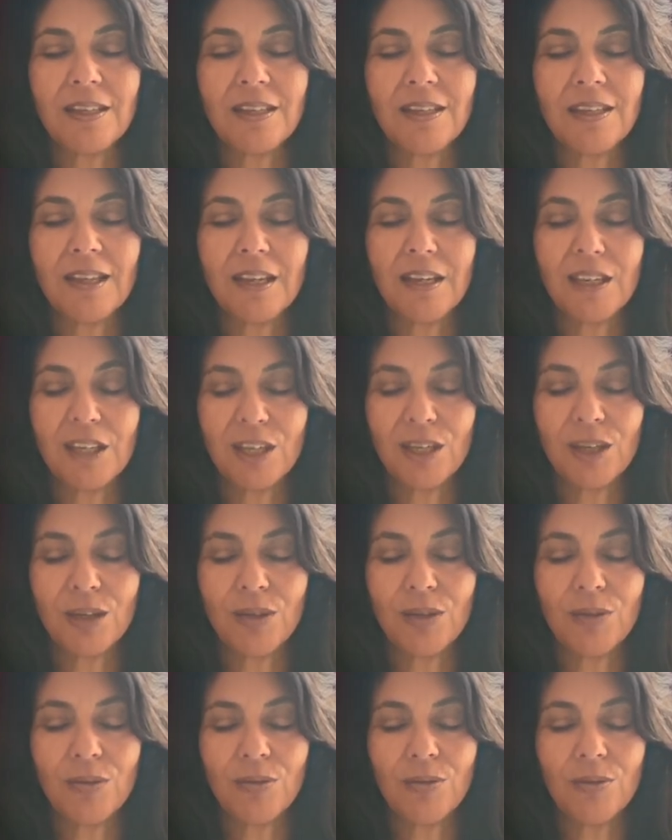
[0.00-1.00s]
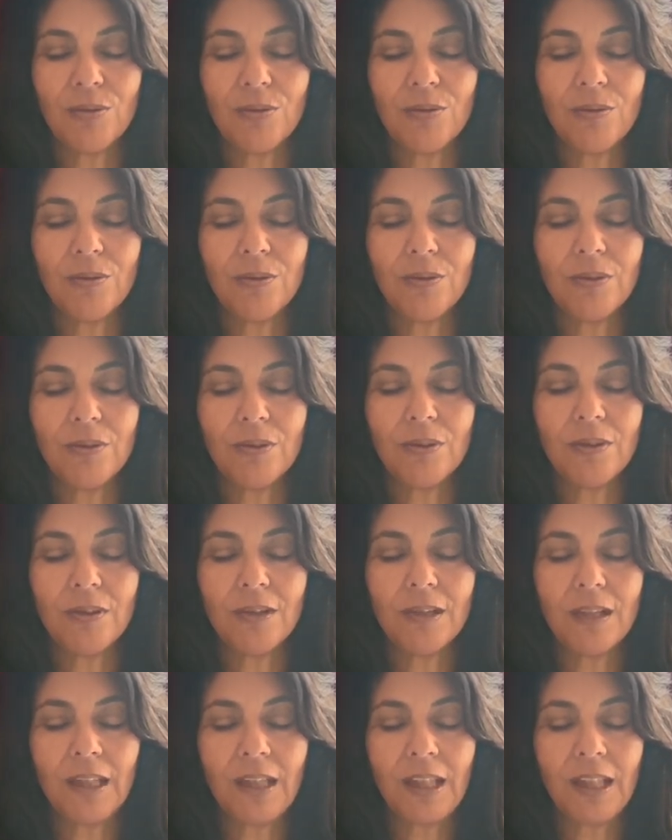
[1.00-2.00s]
that you,
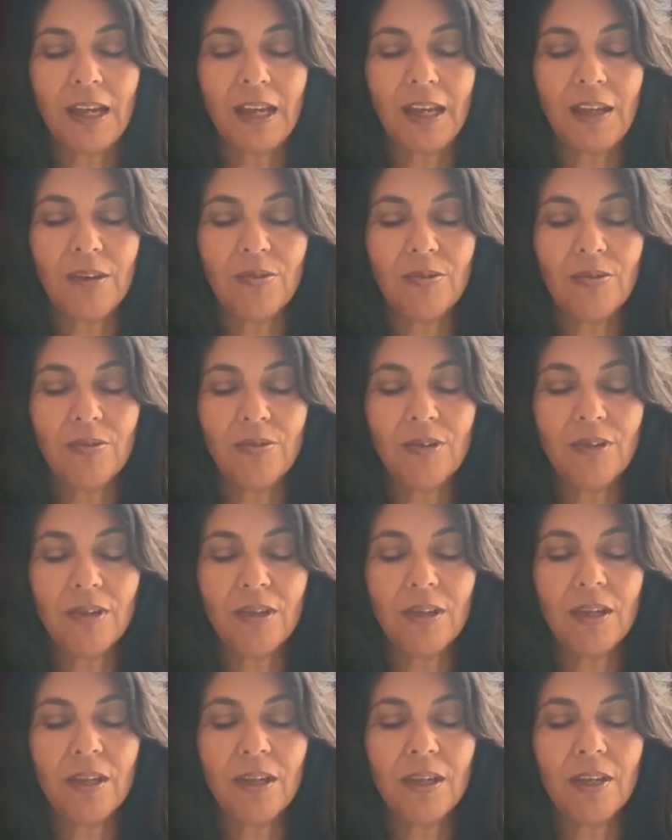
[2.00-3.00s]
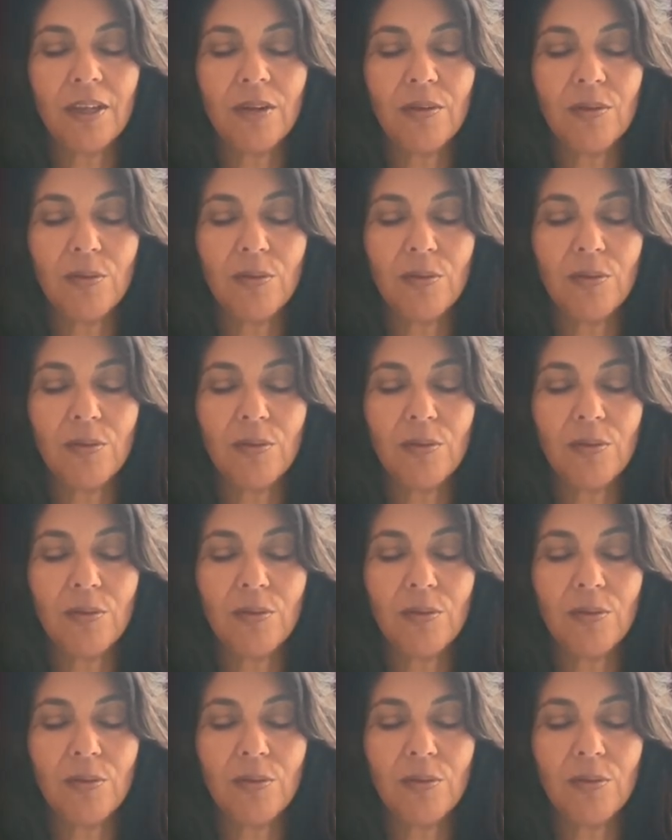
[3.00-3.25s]
life, and the